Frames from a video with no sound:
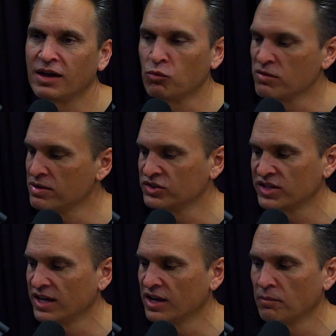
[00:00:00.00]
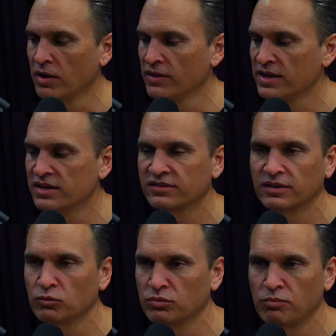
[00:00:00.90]
and we've been staying up on this,
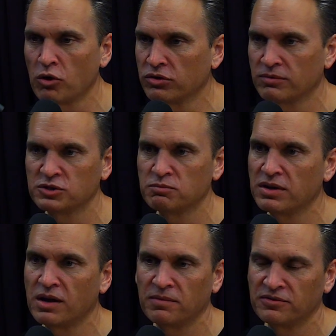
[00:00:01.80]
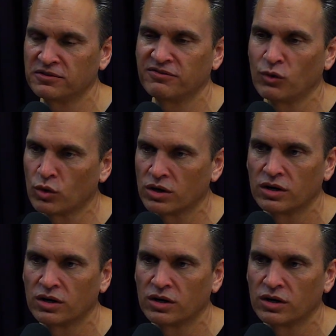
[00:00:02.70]
and both of us been up since 4.